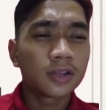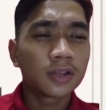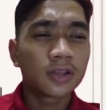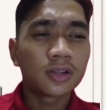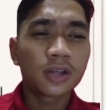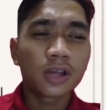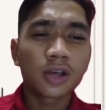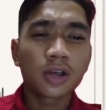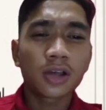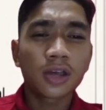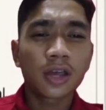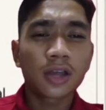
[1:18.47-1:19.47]
the young
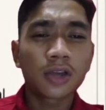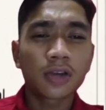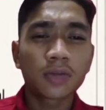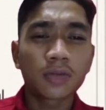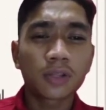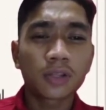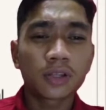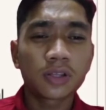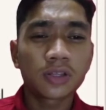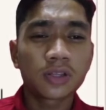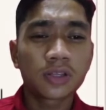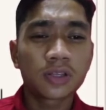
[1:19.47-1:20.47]
Gantt
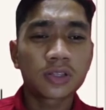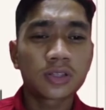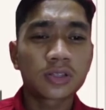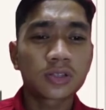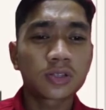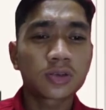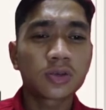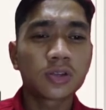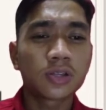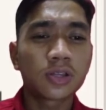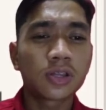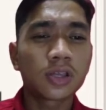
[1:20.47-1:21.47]
completed his
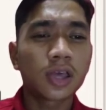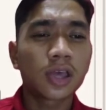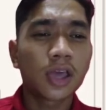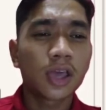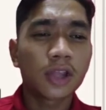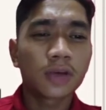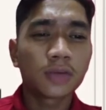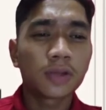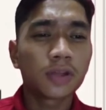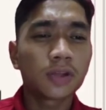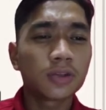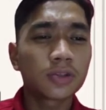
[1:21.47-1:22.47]
schooling at the
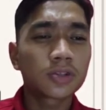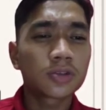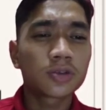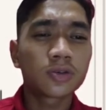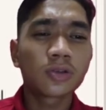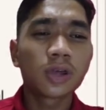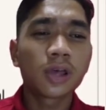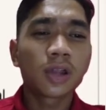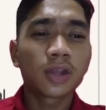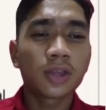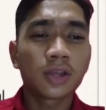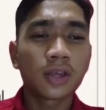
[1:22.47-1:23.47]
Matnor School
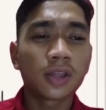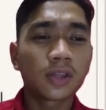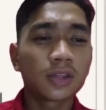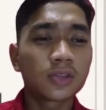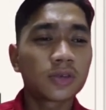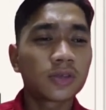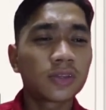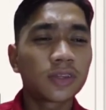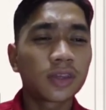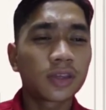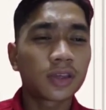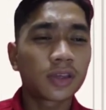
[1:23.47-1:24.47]
in
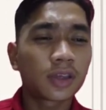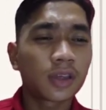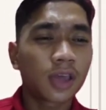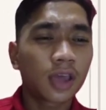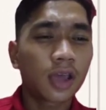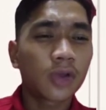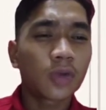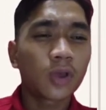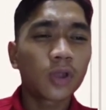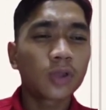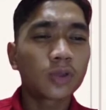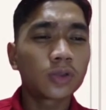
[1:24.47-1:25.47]
1978 and
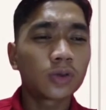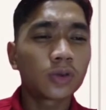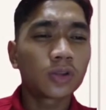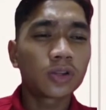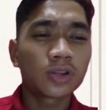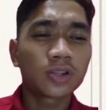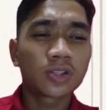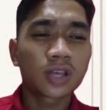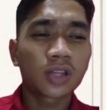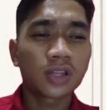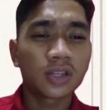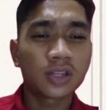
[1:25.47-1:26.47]
went on to
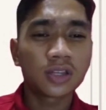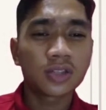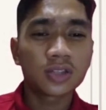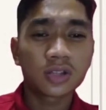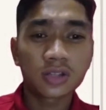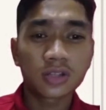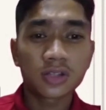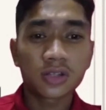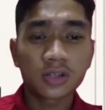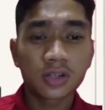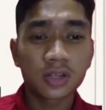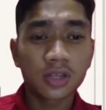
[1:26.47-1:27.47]
study industrial
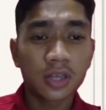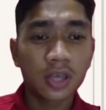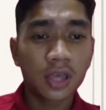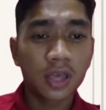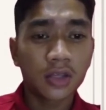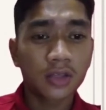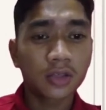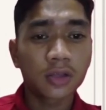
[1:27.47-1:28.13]
engineering at